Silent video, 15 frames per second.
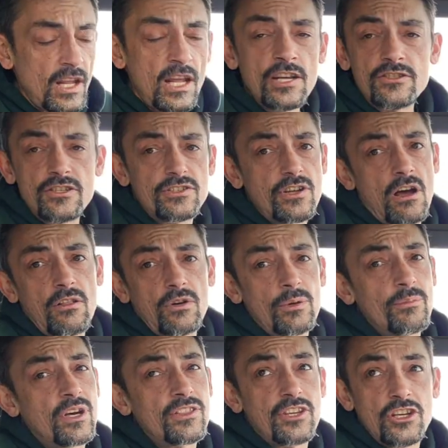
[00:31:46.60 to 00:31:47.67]
It's $1 a
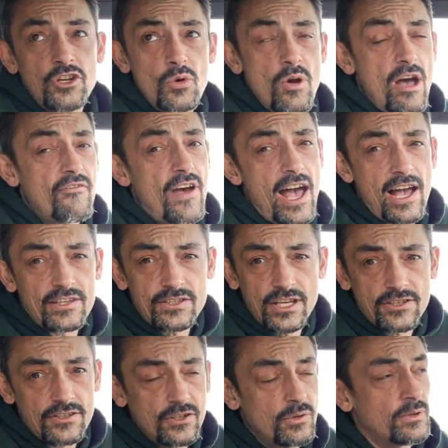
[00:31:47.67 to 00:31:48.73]
month and you have
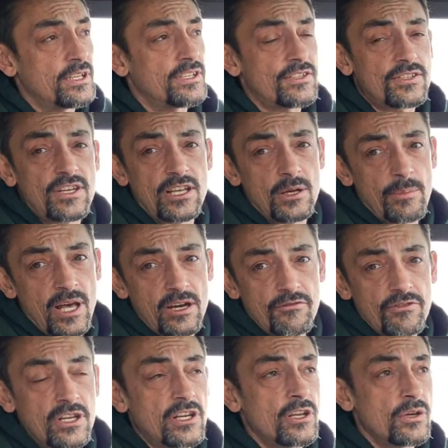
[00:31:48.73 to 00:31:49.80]
access to an insane amount
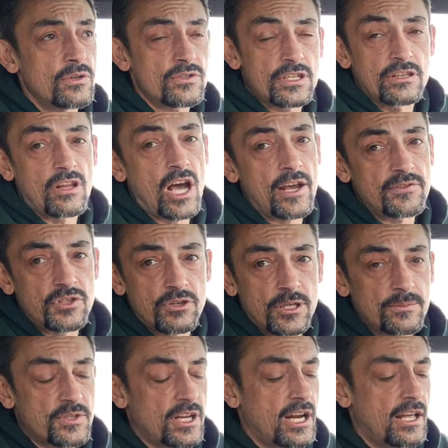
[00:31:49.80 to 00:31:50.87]
of videos and live
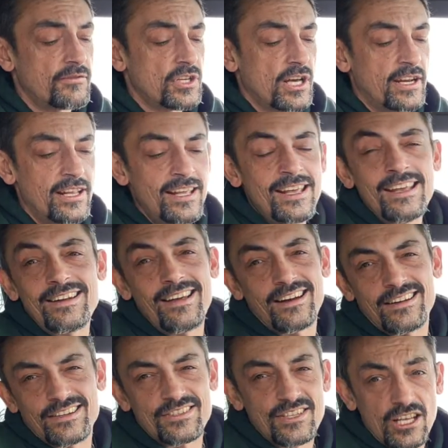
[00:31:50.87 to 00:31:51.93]
streams that I have done. Not
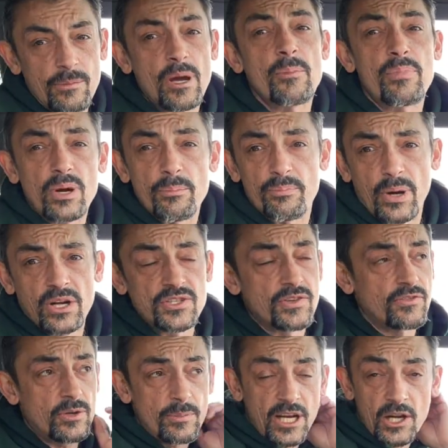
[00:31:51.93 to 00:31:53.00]
an insane amount, but a bunch
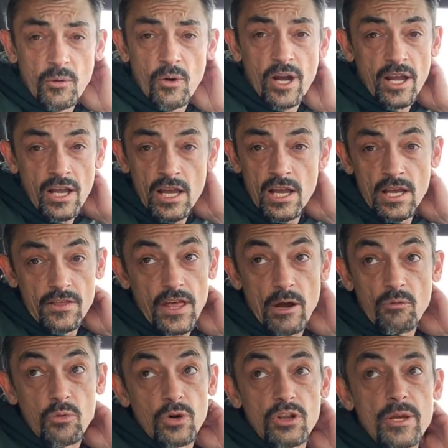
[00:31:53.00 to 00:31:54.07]
of them anyway,
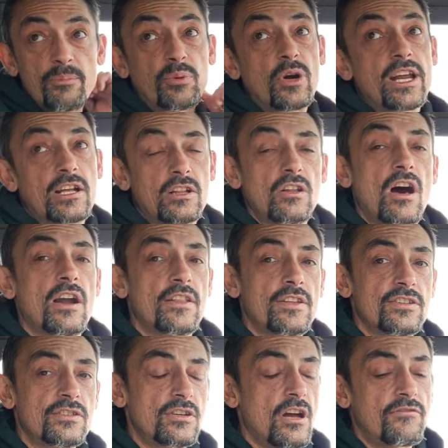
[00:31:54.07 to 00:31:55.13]
that really break a lot of
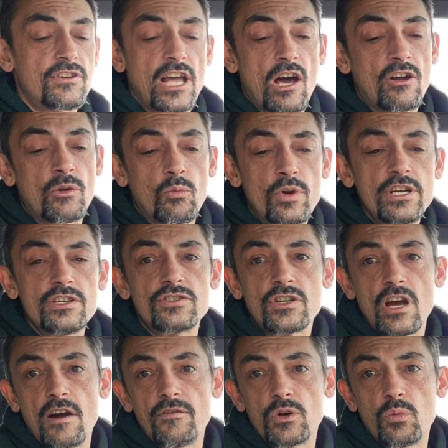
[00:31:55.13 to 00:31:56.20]
this stuff down. And we just
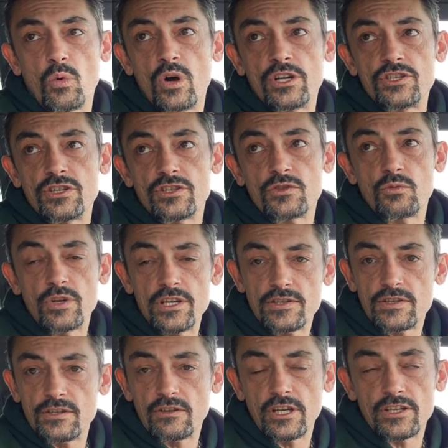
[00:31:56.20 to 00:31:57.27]
covered one just
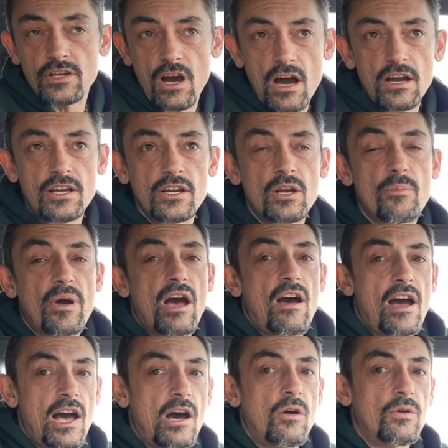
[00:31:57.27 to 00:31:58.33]
recently talking
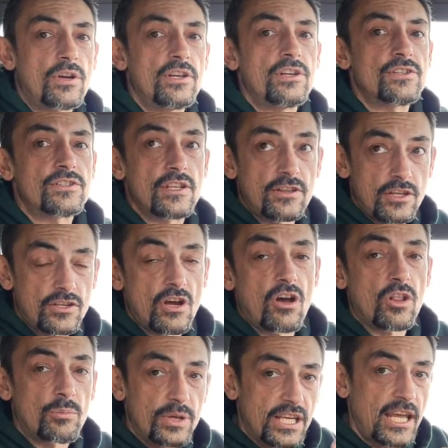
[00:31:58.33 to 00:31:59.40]
about how it is that the
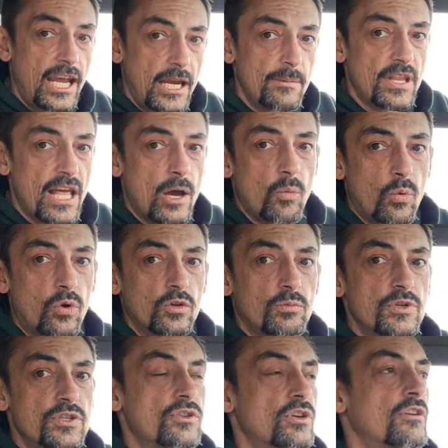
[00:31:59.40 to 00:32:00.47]
dollar became that world
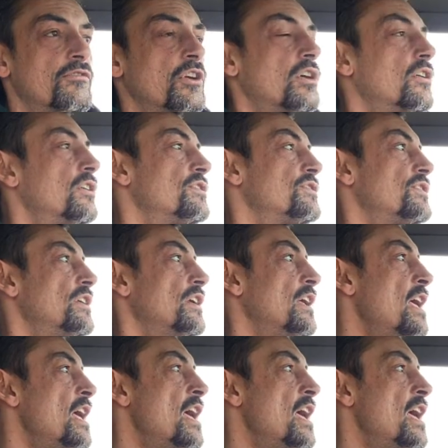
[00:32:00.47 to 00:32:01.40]
reserve currency.